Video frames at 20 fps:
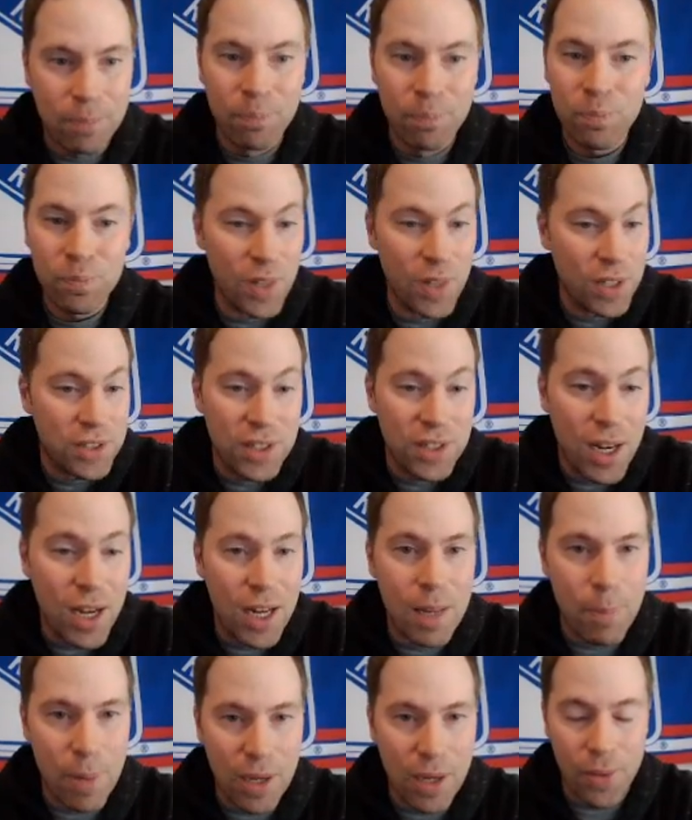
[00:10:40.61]
It doesn't get
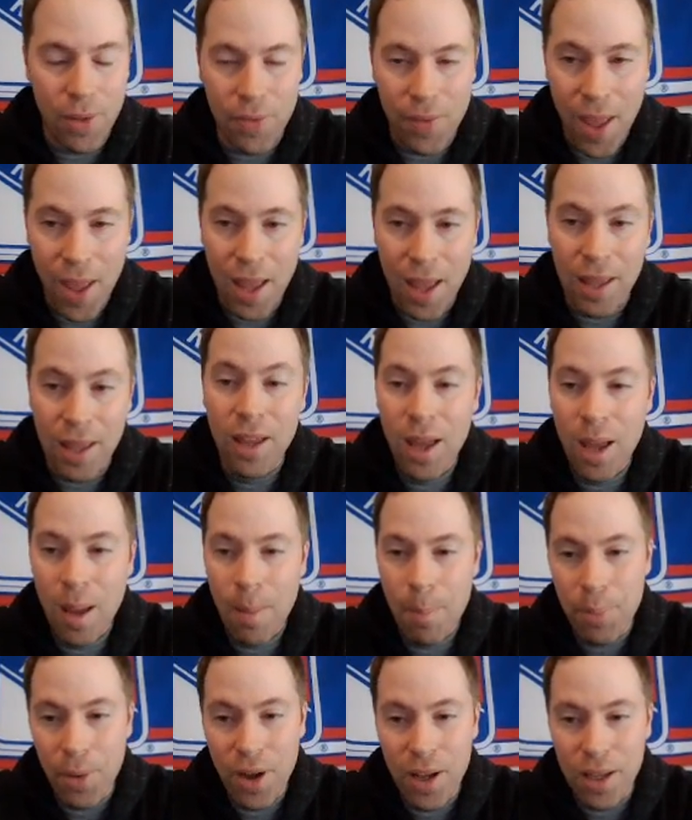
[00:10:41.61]
any bigger than that,
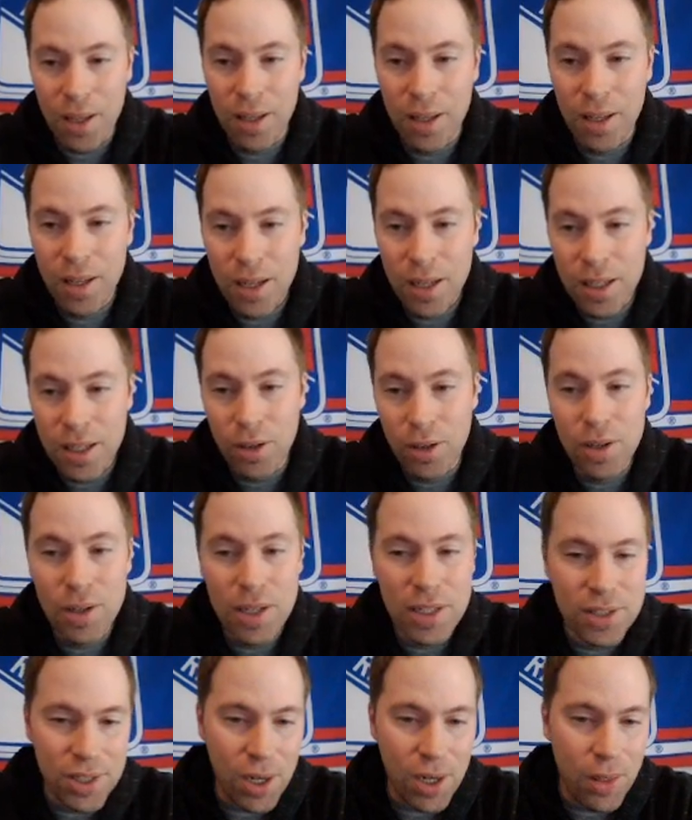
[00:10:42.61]
but you know, you
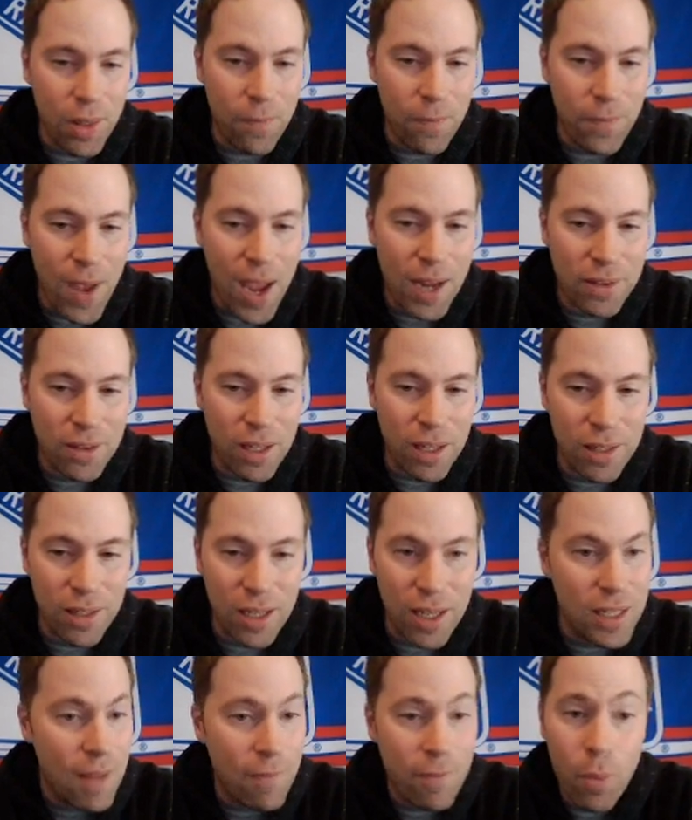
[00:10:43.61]
consider the fact that
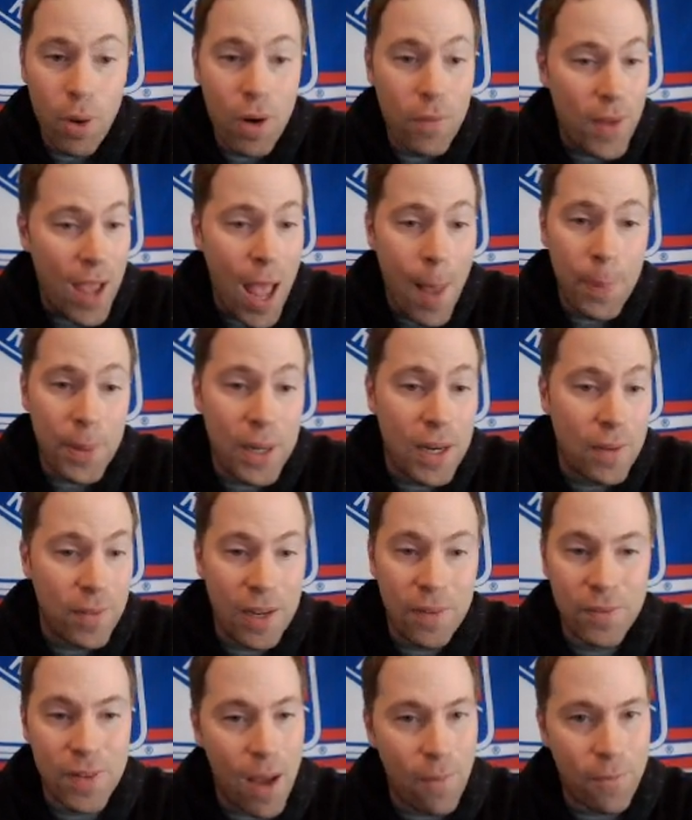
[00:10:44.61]
it never would have happened if,
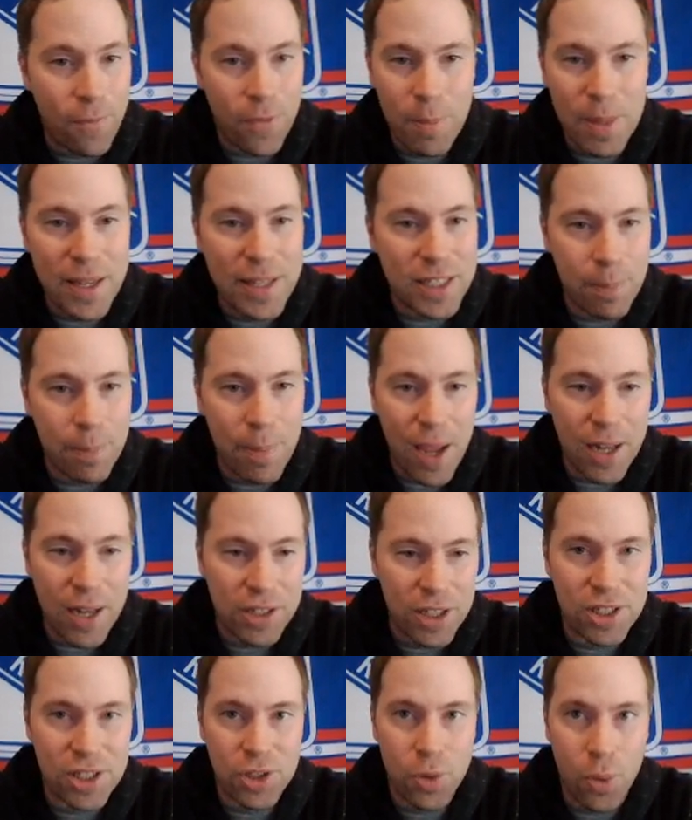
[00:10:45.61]
if not for Mika
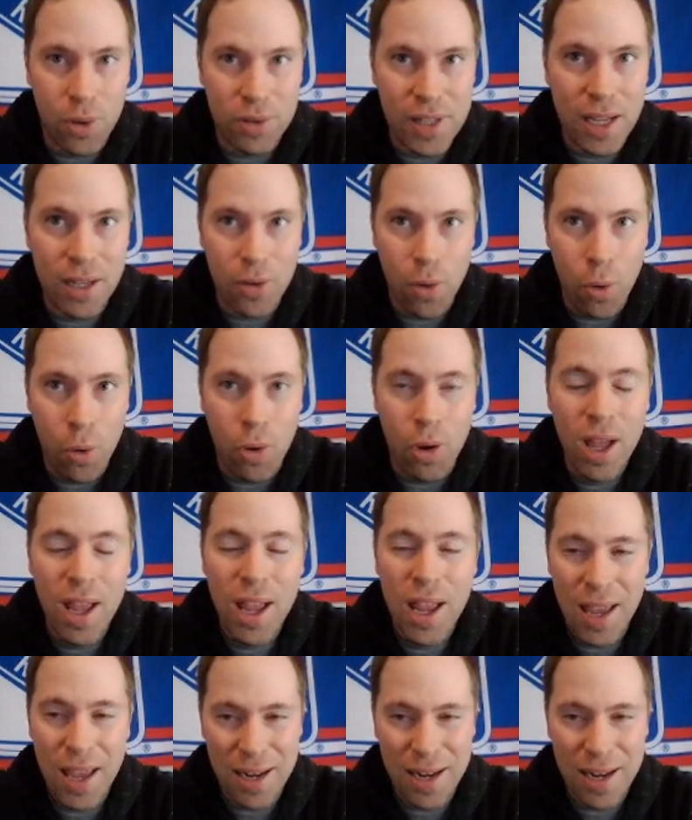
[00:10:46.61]
Zibanejad scoring that goal.